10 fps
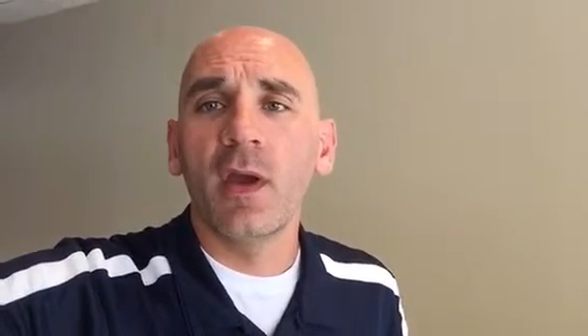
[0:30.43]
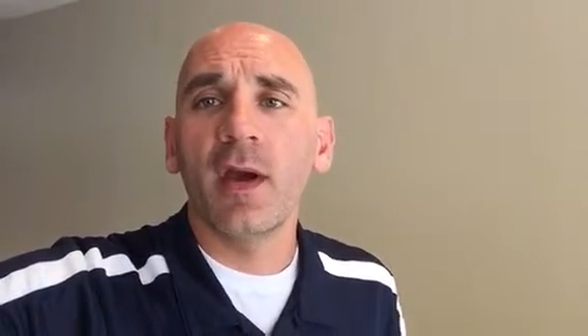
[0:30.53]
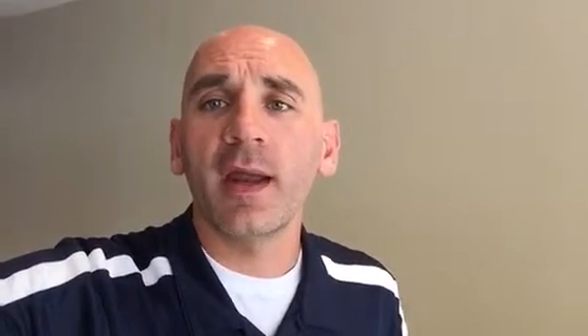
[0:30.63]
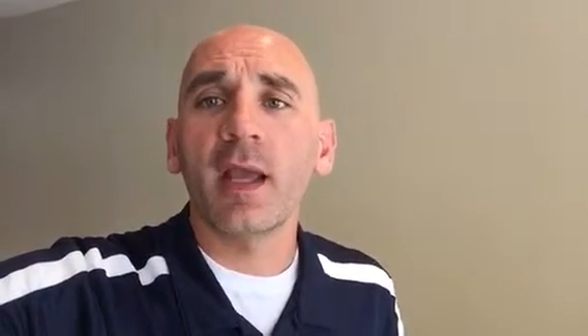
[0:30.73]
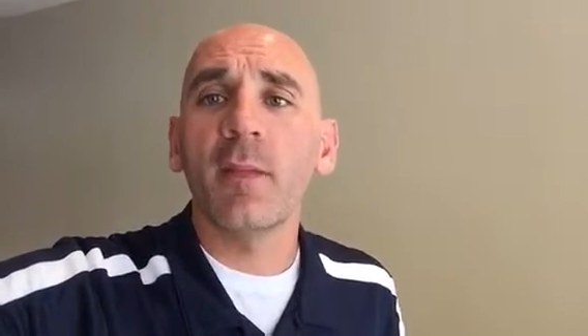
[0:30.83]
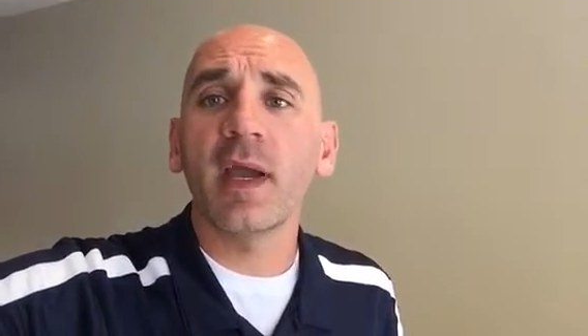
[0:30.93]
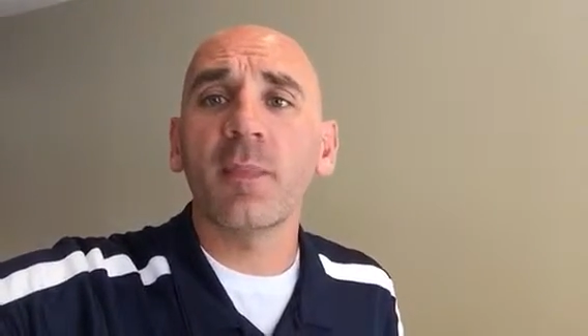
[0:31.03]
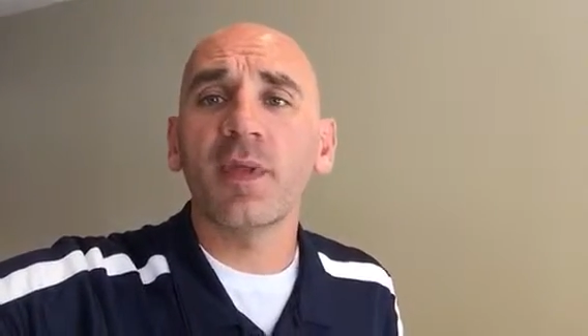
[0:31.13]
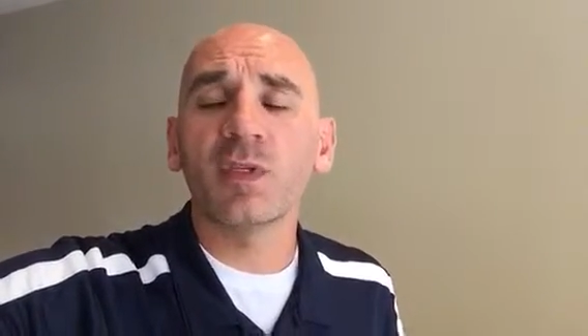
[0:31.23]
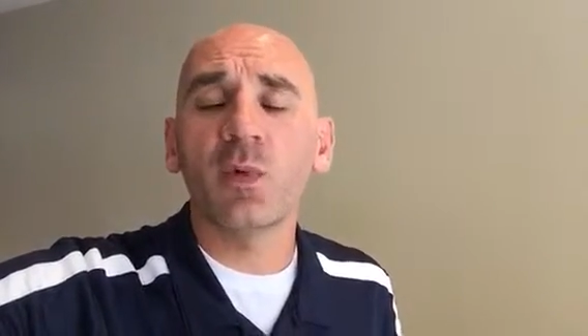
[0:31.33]
All right, coming
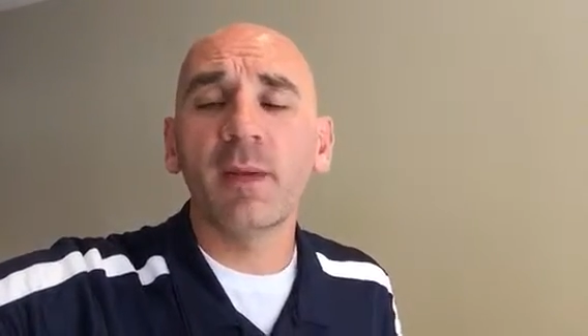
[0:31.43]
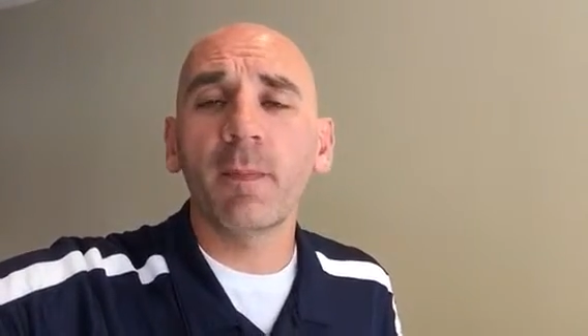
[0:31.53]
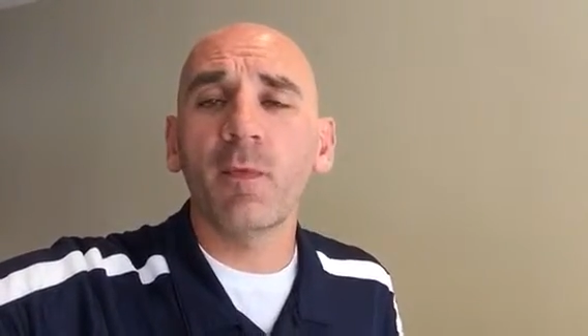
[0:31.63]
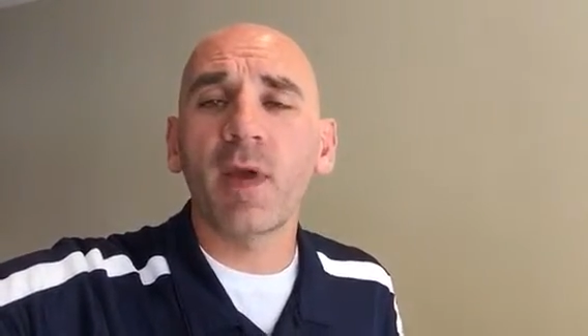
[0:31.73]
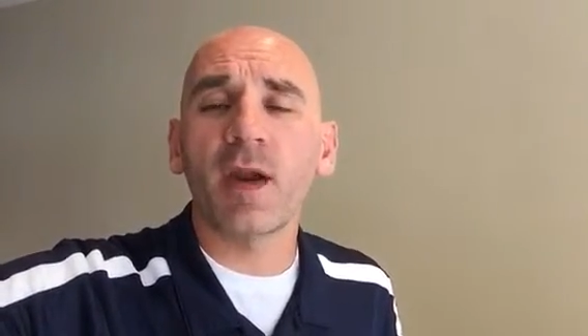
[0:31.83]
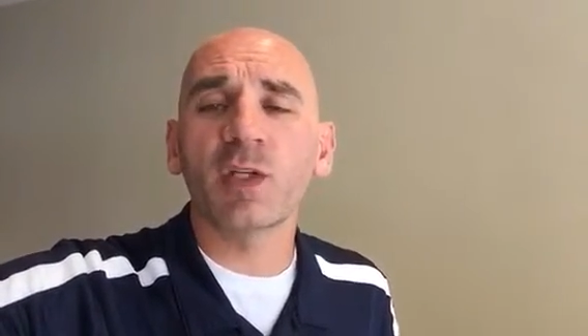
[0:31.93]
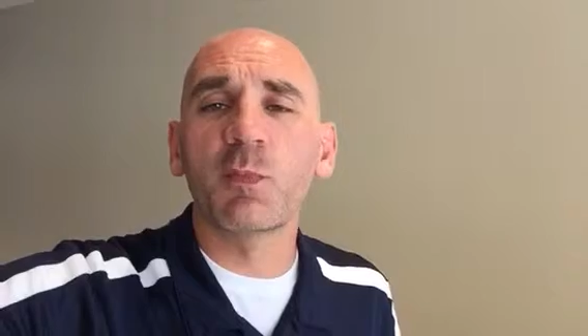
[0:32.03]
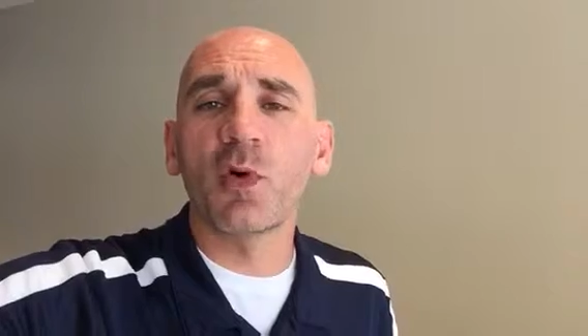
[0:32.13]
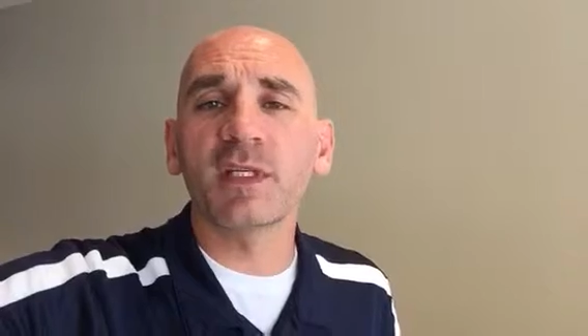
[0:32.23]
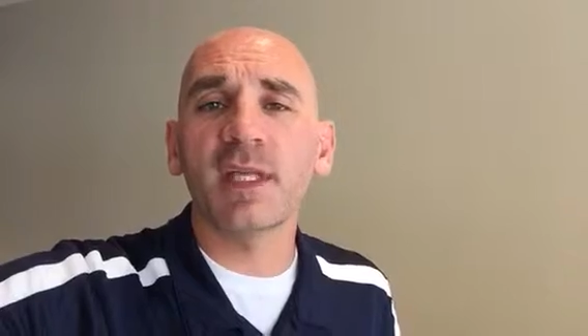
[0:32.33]
up this week, we've got our
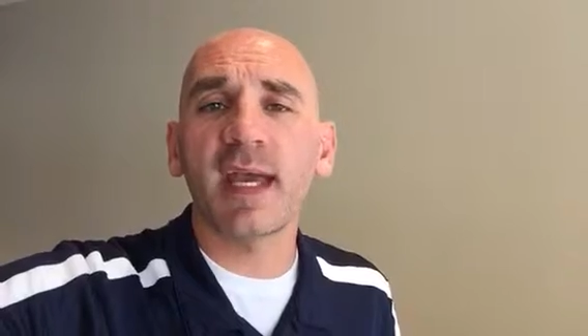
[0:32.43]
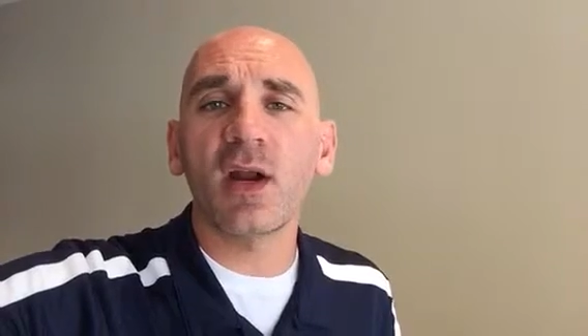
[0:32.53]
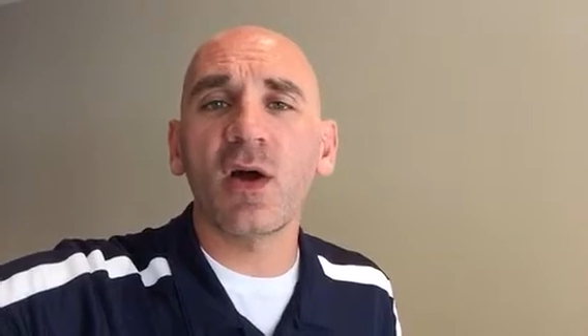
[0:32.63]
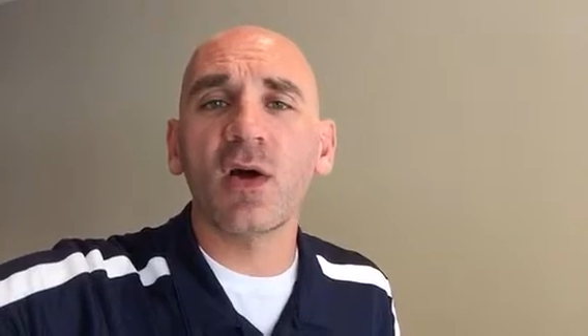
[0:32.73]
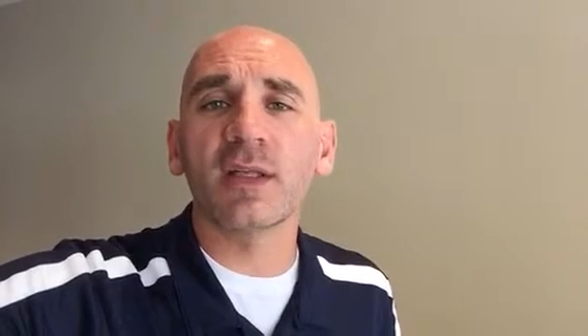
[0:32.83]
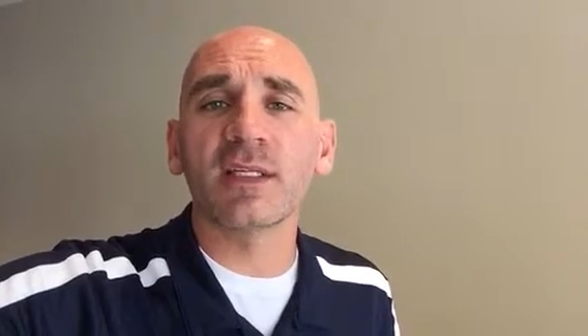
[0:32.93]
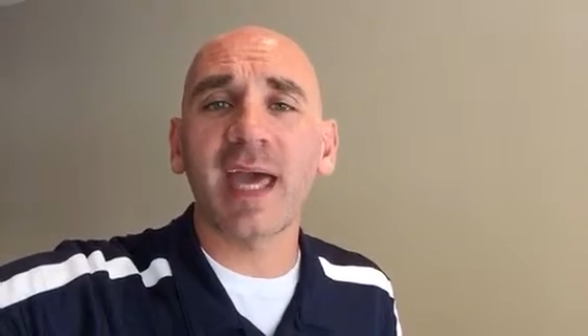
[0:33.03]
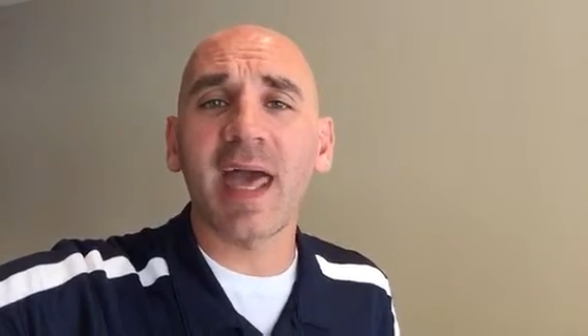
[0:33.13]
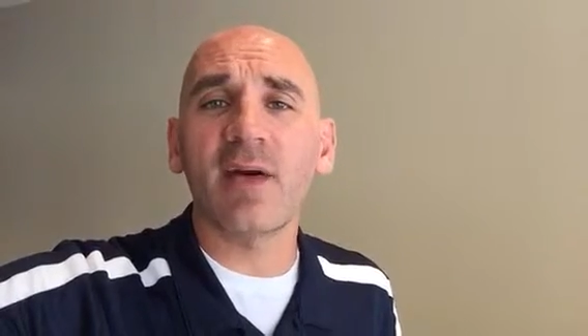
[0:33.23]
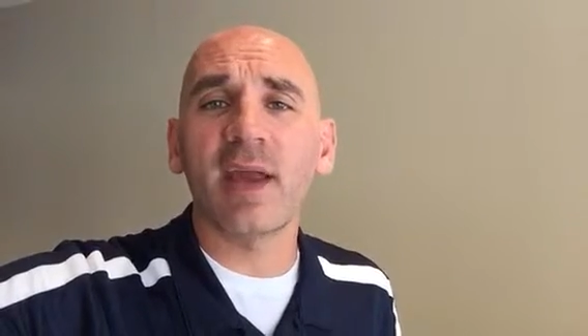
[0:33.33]
sports night on
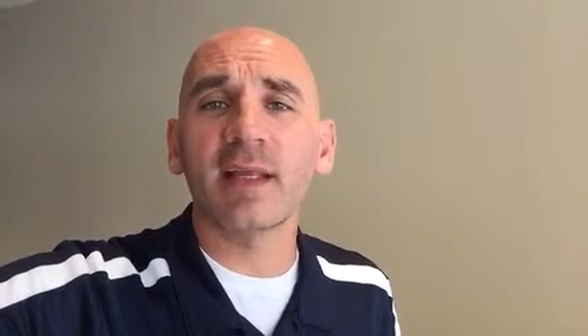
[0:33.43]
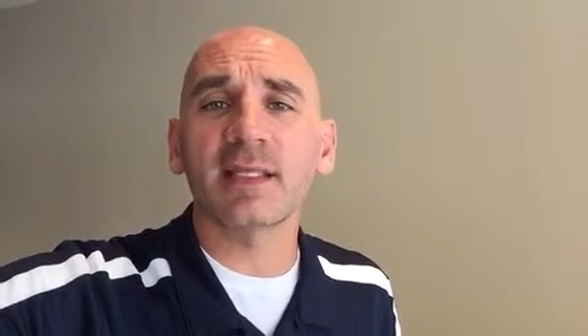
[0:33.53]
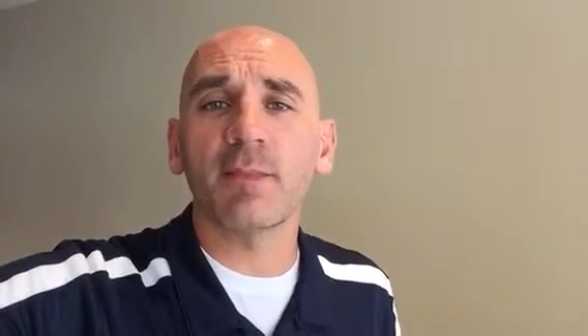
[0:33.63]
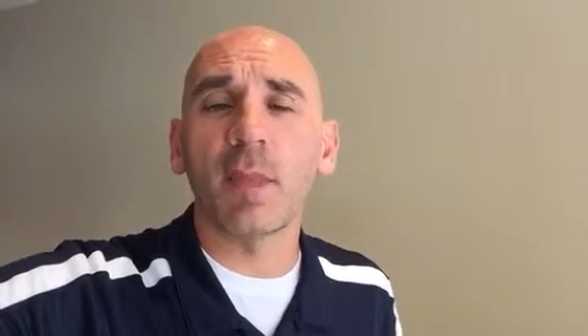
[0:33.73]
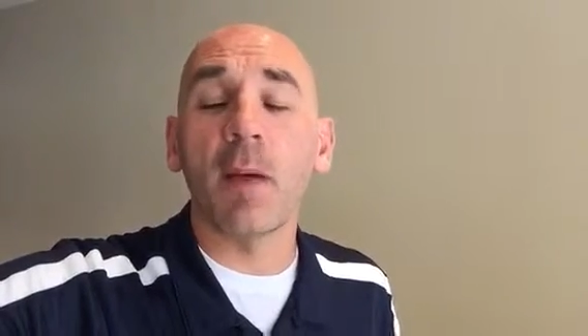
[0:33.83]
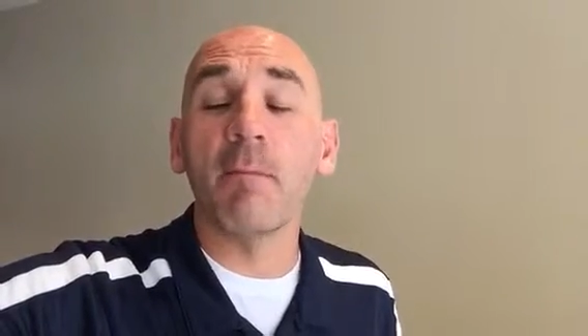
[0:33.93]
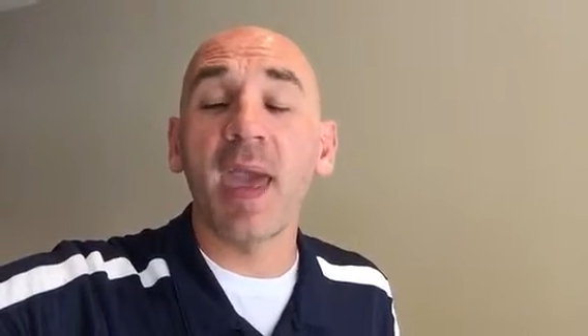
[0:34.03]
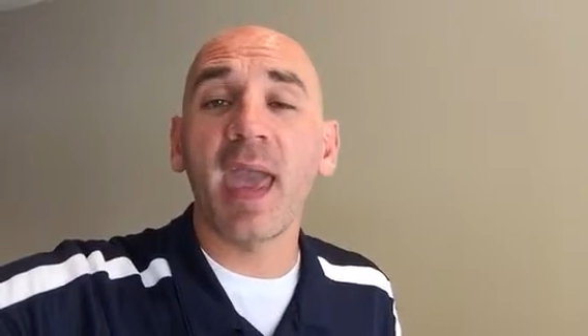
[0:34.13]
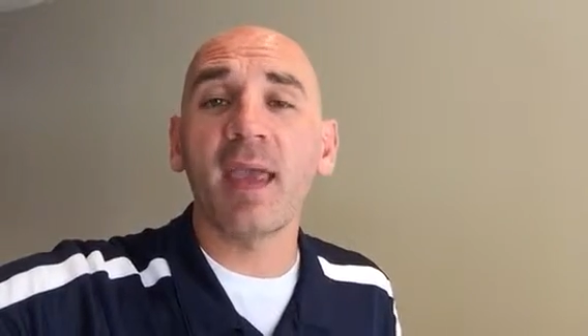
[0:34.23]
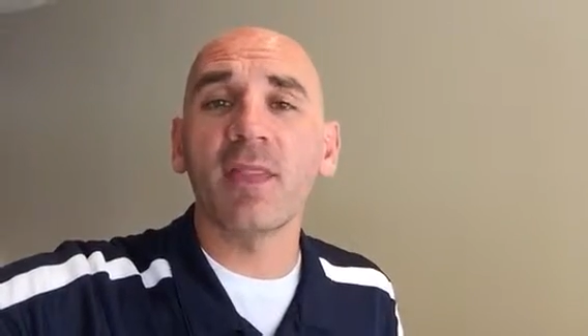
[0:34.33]
Saturday,
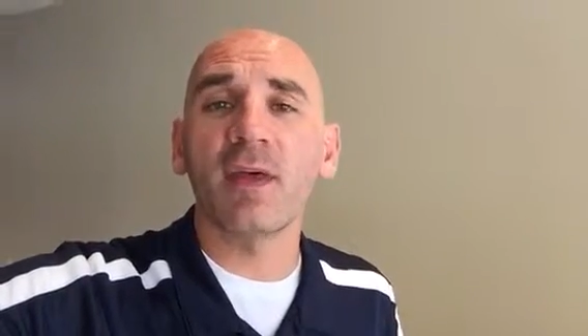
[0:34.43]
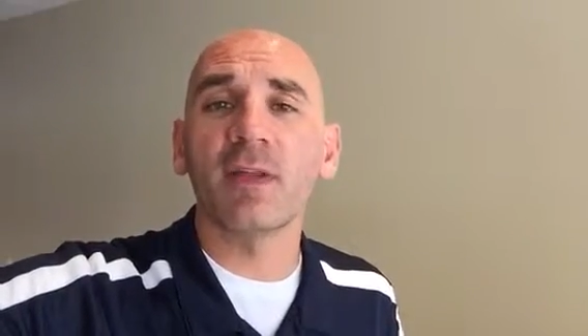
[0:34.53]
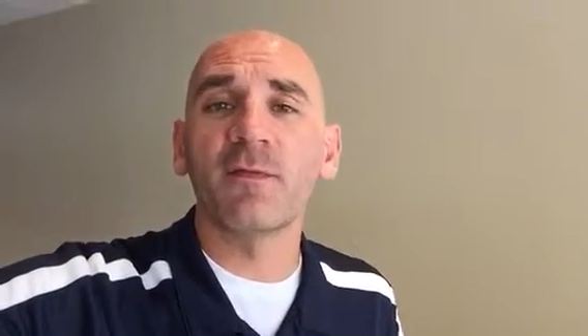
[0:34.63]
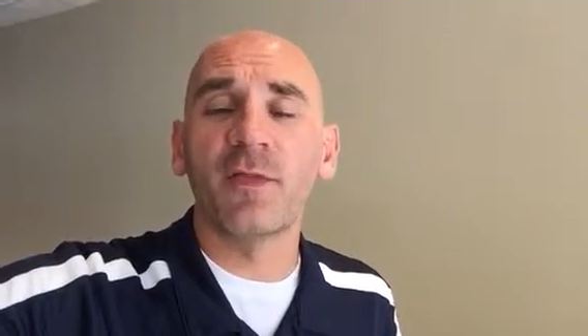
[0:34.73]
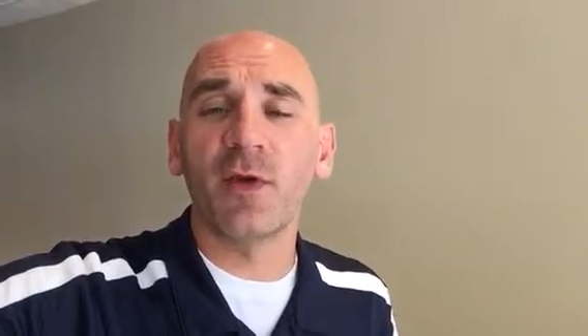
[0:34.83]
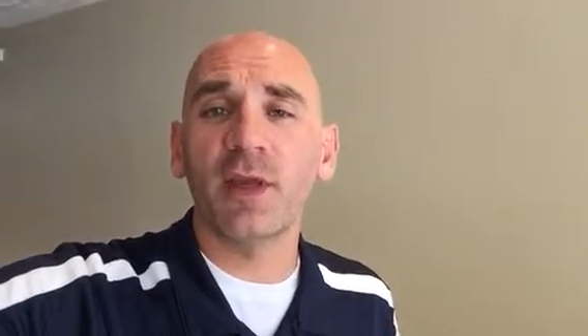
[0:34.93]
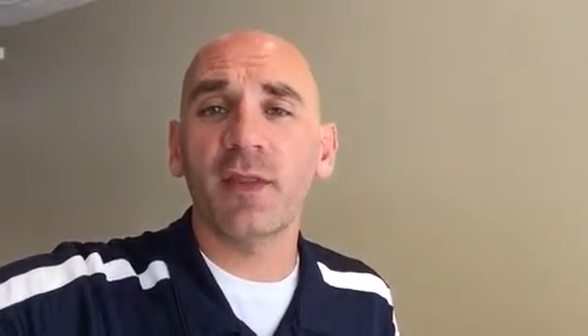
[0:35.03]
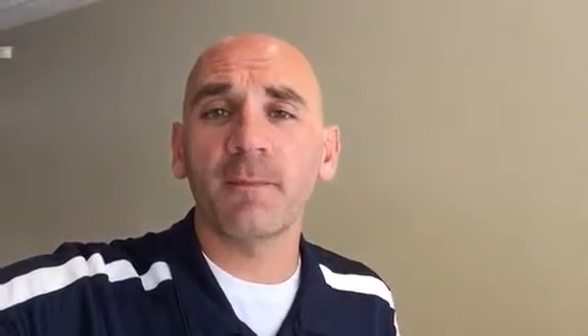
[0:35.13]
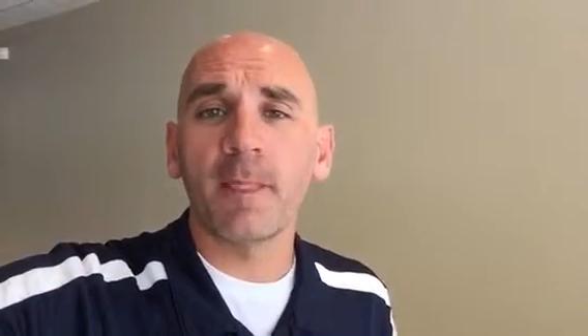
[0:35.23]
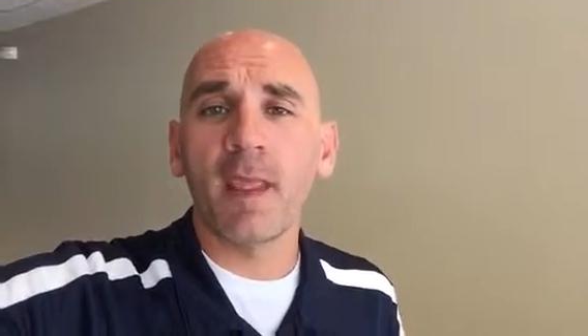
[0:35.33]
May the 30th.